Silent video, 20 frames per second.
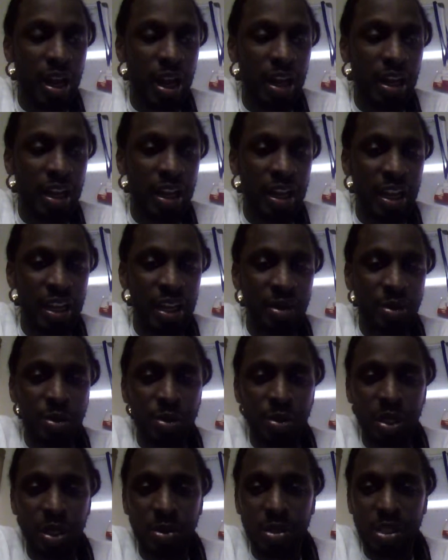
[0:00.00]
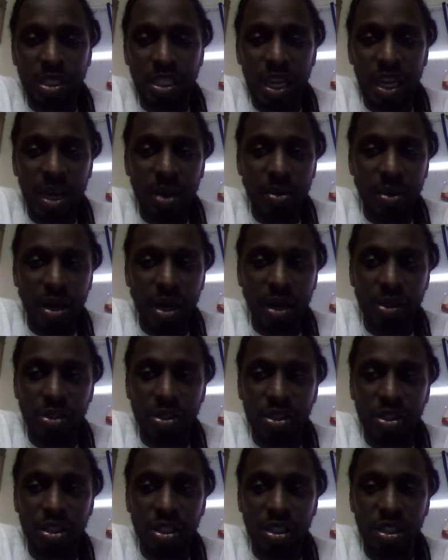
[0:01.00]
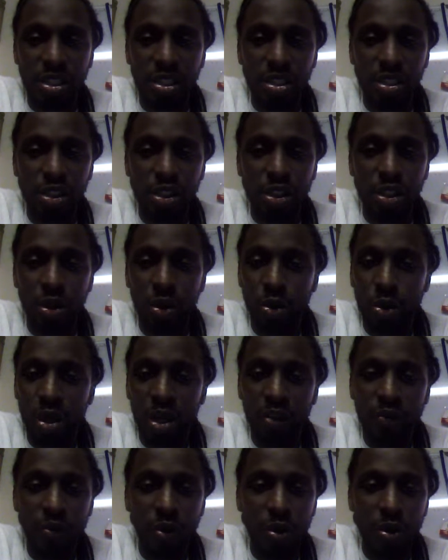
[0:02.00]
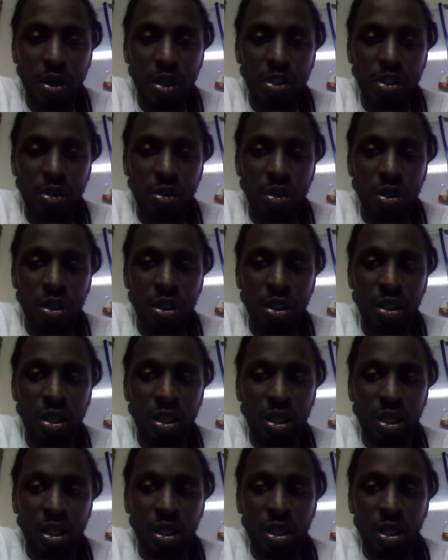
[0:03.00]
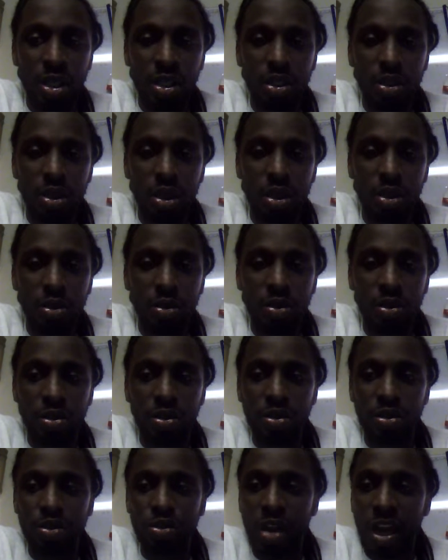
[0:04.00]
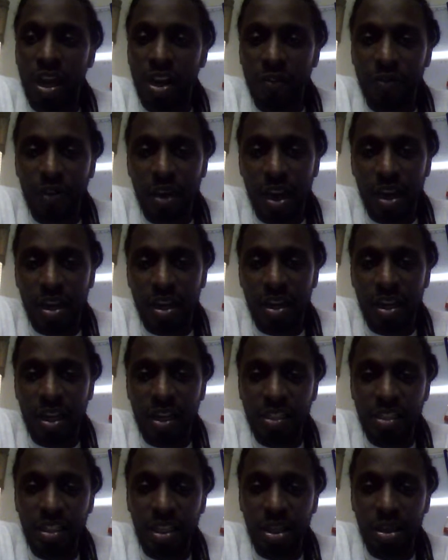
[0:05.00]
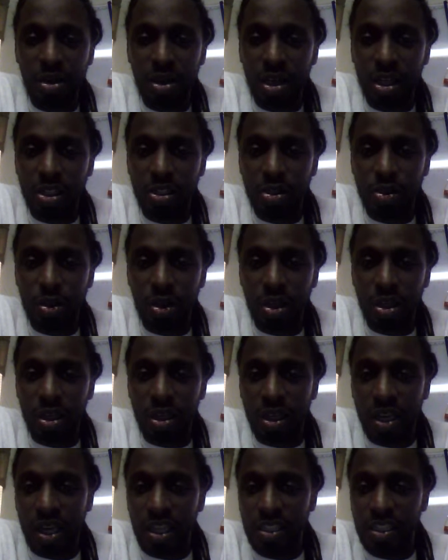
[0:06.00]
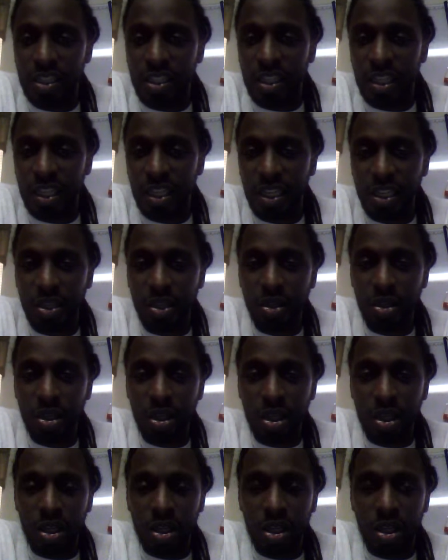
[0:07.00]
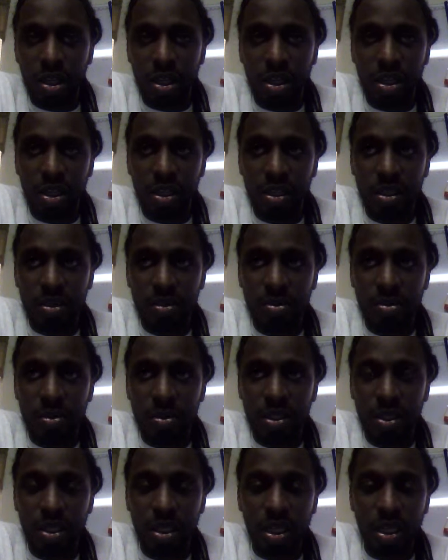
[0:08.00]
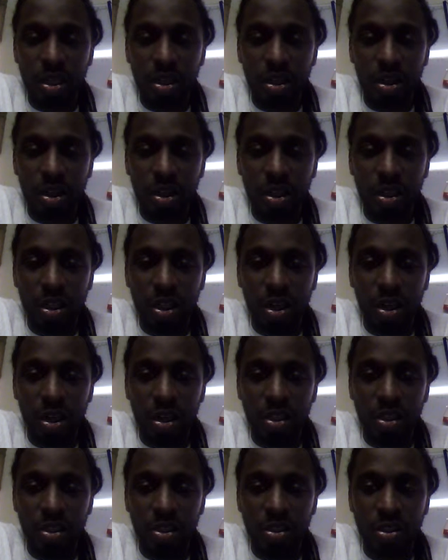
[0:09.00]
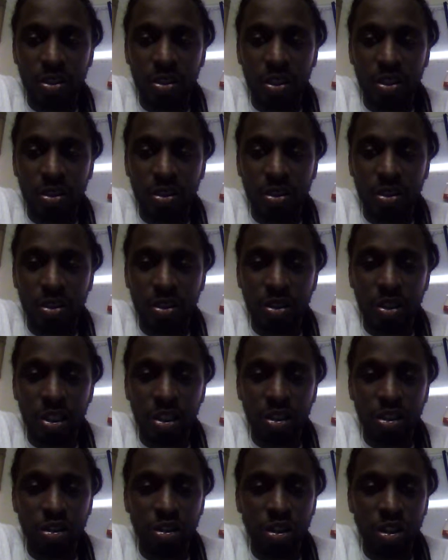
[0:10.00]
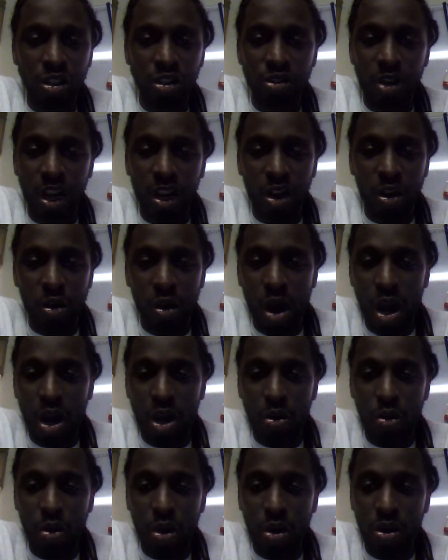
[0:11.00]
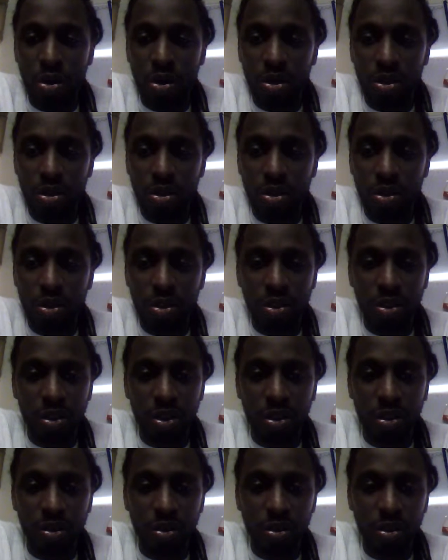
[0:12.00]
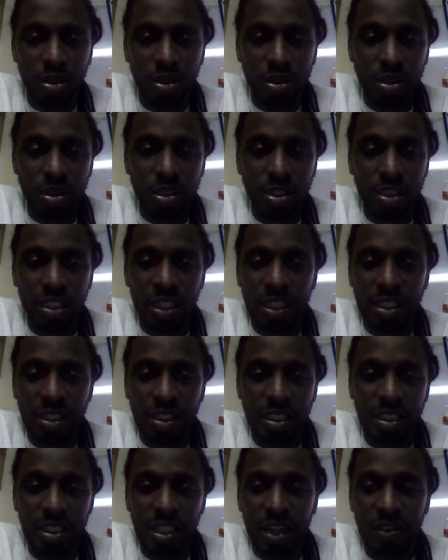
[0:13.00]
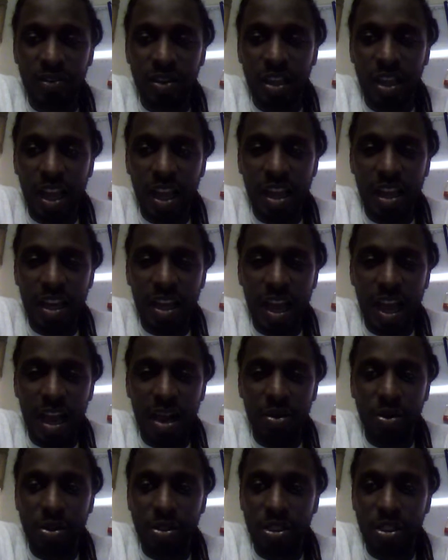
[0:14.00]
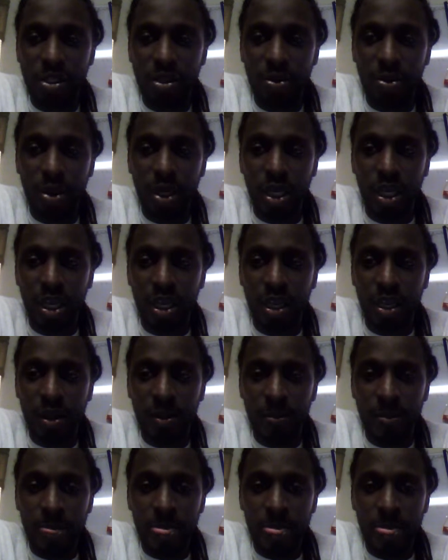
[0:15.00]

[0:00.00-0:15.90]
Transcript: I it, there was a time when I used to just totally focus on, you know, trying to find the next little hustle or the next deal, um, or, or, or you know, just trying to go out and work, you know, sixty, seventy, eighty hours in a week